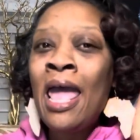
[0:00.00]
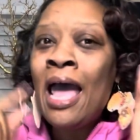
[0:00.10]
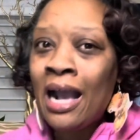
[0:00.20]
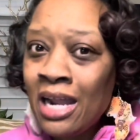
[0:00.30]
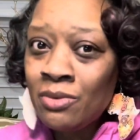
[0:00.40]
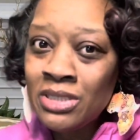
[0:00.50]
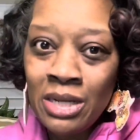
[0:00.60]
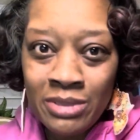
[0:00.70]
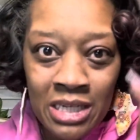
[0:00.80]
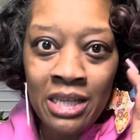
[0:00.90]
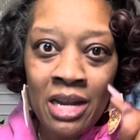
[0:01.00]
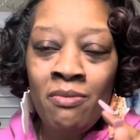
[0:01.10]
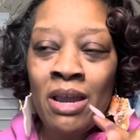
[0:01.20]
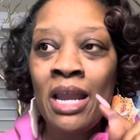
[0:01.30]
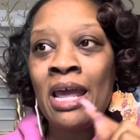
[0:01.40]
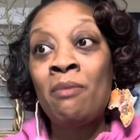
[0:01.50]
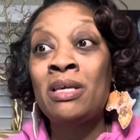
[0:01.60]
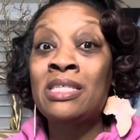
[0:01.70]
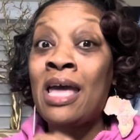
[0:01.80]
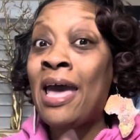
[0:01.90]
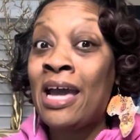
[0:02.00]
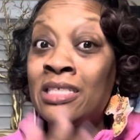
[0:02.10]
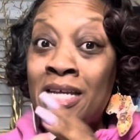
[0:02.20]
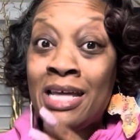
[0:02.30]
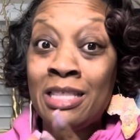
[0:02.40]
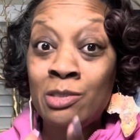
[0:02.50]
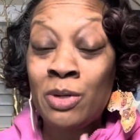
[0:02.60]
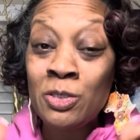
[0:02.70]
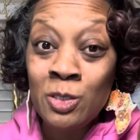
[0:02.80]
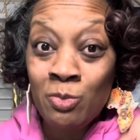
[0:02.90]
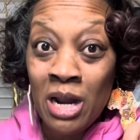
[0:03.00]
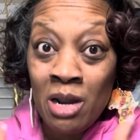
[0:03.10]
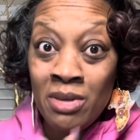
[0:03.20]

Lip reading: I kind of wish I was in Atlanta right now because I actually got this person's Barbie.